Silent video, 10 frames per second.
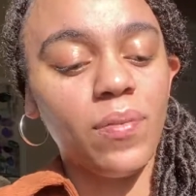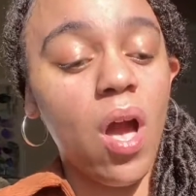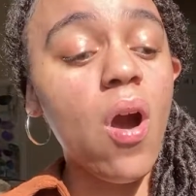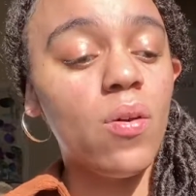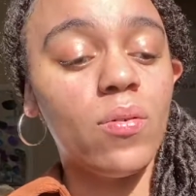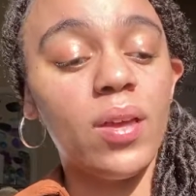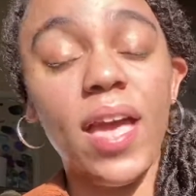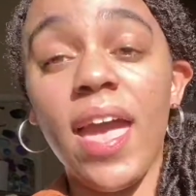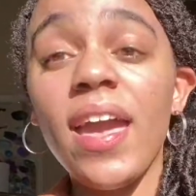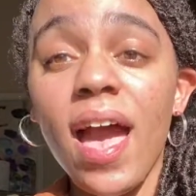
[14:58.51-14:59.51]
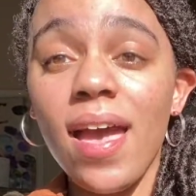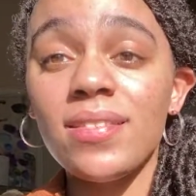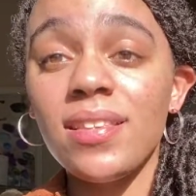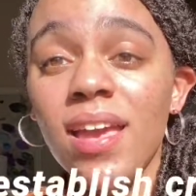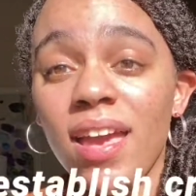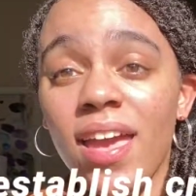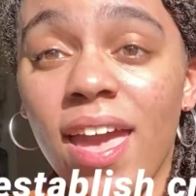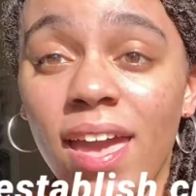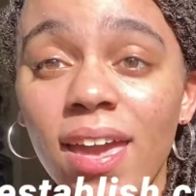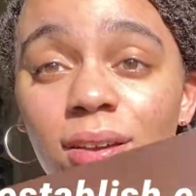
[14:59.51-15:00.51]
oh, hey guys,
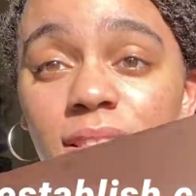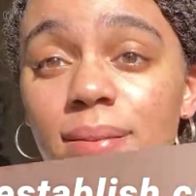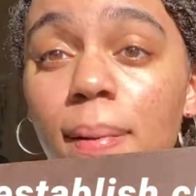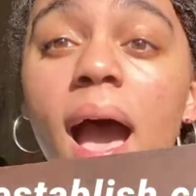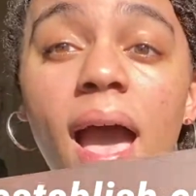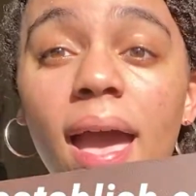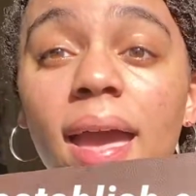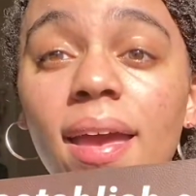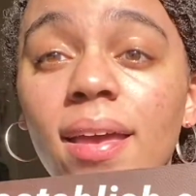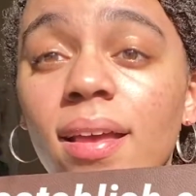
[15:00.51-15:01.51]
here's my